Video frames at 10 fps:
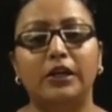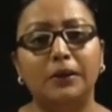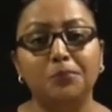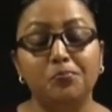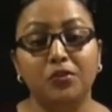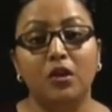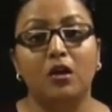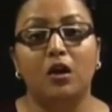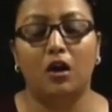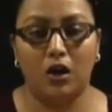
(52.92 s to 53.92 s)
the
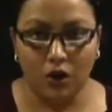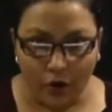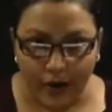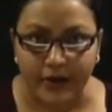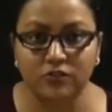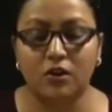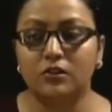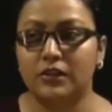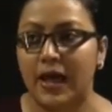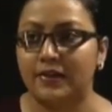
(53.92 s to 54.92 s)

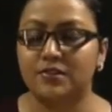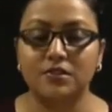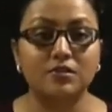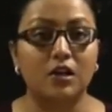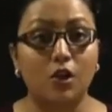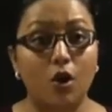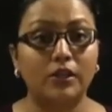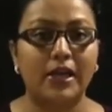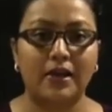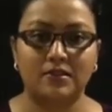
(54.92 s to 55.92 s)
horizontal axis, along
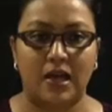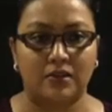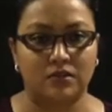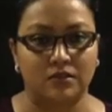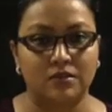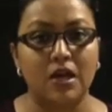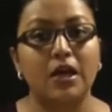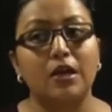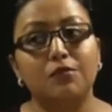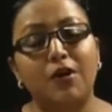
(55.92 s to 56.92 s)
the x-axis.
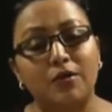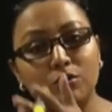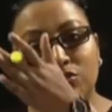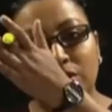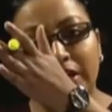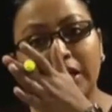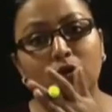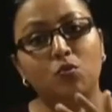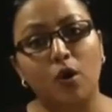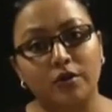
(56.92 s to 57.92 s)
If I was
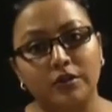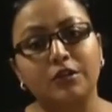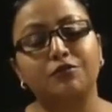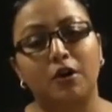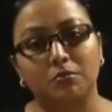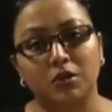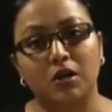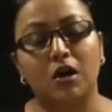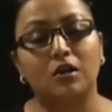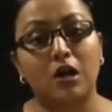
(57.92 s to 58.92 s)
reading quantity from
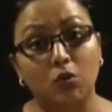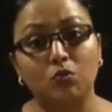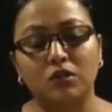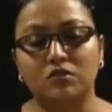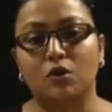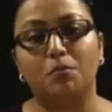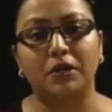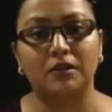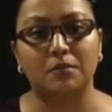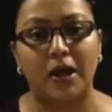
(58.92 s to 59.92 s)
the downward
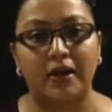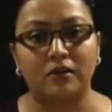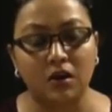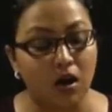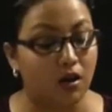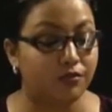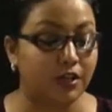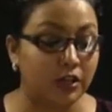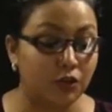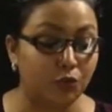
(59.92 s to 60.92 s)
sloping demand curve,
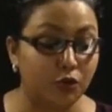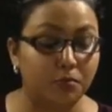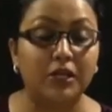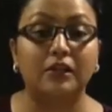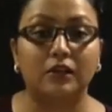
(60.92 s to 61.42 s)
then it would be